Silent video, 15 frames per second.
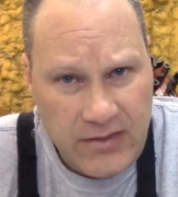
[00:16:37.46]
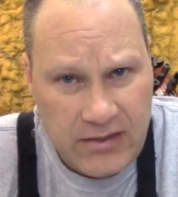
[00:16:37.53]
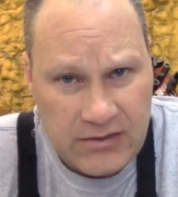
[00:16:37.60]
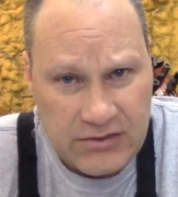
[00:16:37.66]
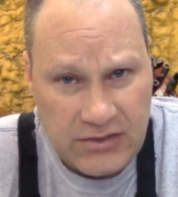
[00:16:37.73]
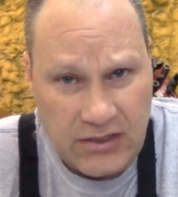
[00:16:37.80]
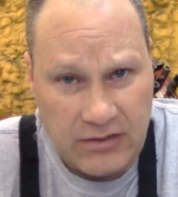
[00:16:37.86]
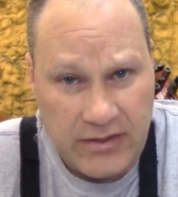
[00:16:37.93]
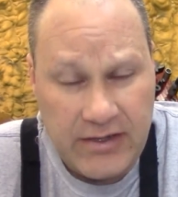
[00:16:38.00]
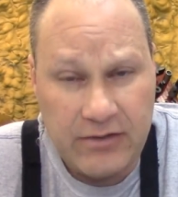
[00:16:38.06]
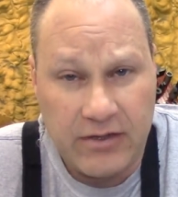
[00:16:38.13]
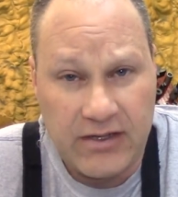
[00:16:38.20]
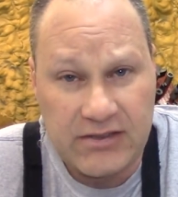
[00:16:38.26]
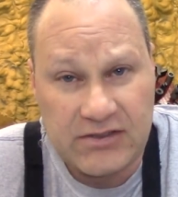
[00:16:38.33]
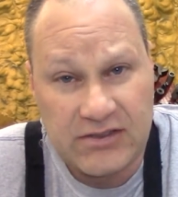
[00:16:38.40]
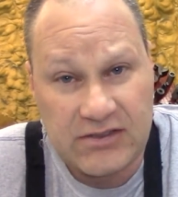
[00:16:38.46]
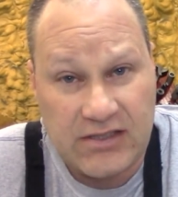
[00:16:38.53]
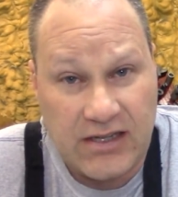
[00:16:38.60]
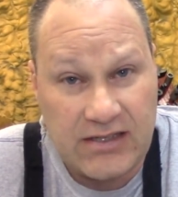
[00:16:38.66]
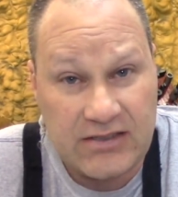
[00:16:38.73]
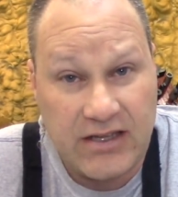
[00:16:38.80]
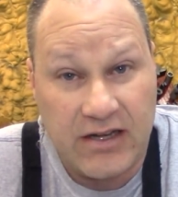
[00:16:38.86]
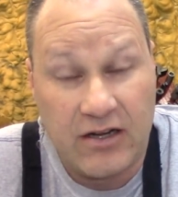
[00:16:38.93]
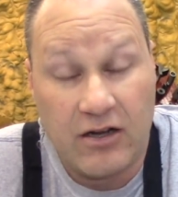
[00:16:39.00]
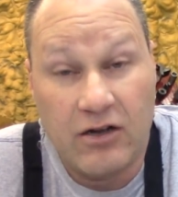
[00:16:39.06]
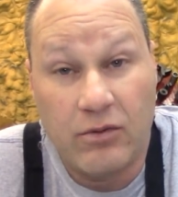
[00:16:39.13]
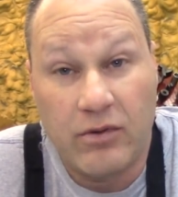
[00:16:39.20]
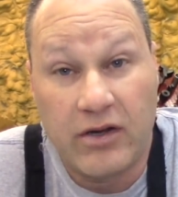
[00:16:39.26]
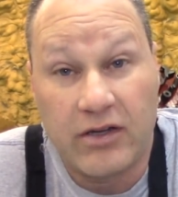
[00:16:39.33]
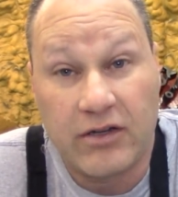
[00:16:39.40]
So anyways, this guy's got an
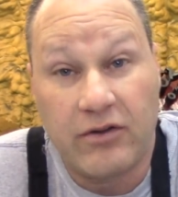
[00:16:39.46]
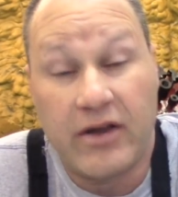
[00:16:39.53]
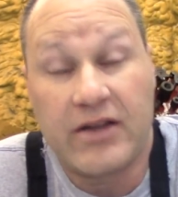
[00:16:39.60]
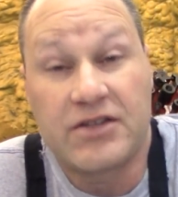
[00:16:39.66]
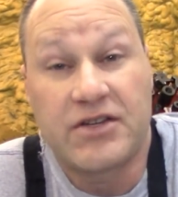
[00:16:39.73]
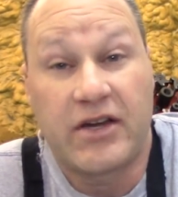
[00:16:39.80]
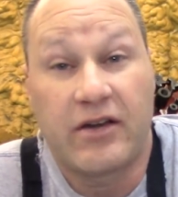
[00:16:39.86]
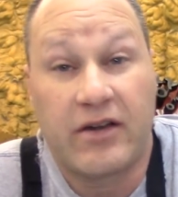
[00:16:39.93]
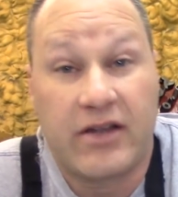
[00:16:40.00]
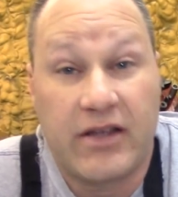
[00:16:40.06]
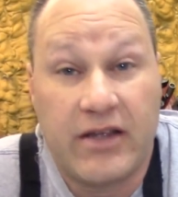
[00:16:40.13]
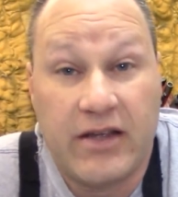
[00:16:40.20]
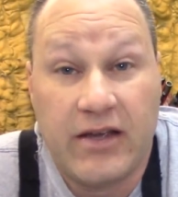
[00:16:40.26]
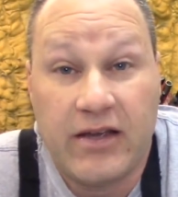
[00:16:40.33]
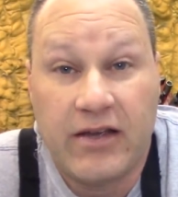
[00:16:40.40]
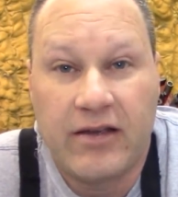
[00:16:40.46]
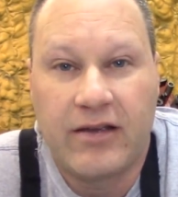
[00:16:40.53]
01 Grand Cherokee.